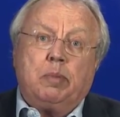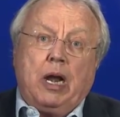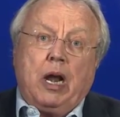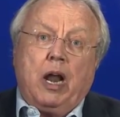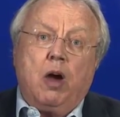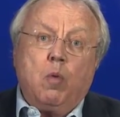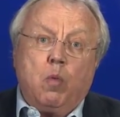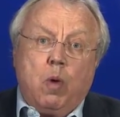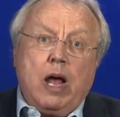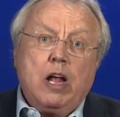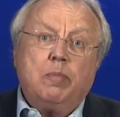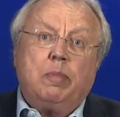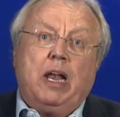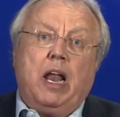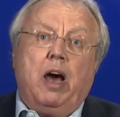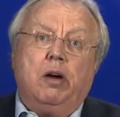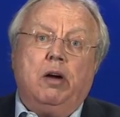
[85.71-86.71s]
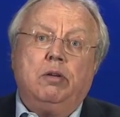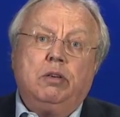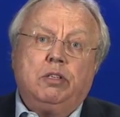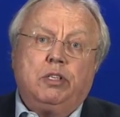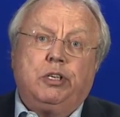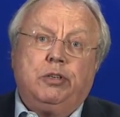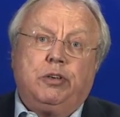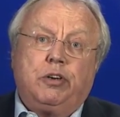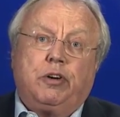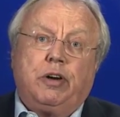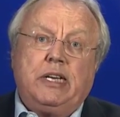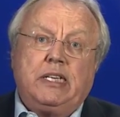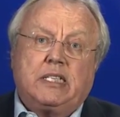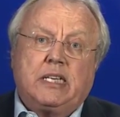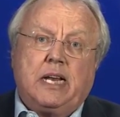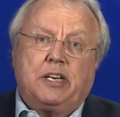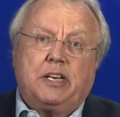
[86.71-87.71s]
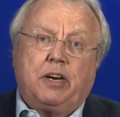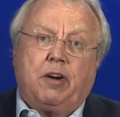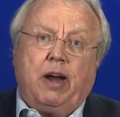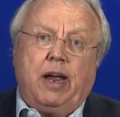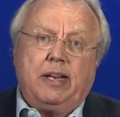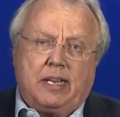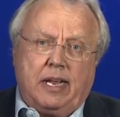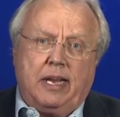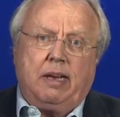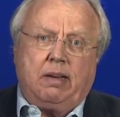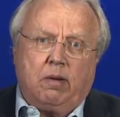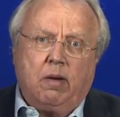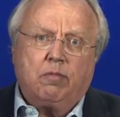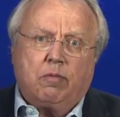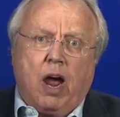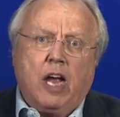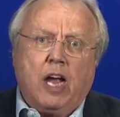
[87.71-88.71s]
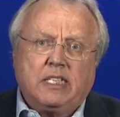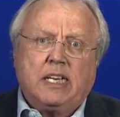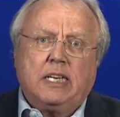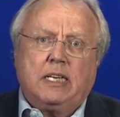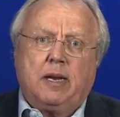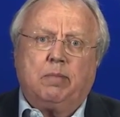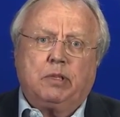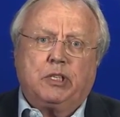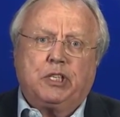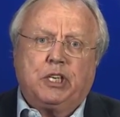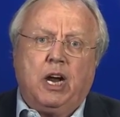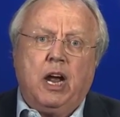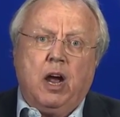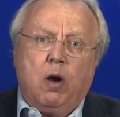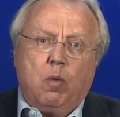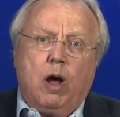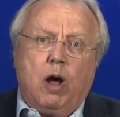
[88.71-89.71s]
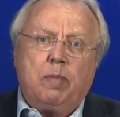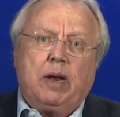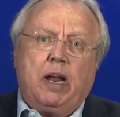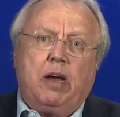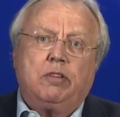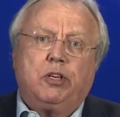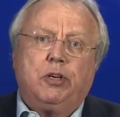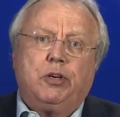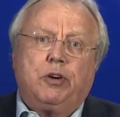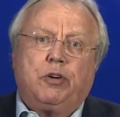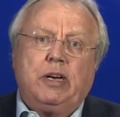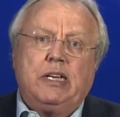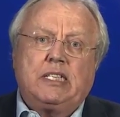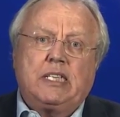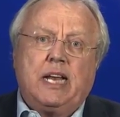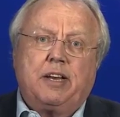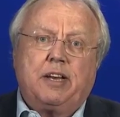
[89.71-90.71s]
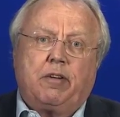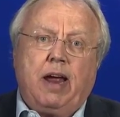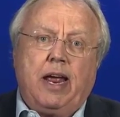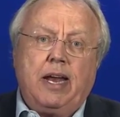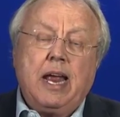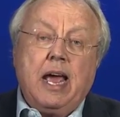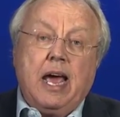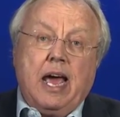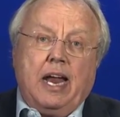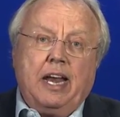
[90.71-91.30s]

below, well below two degrees centigrade, the rise in temperature, well below two degrees centigrade,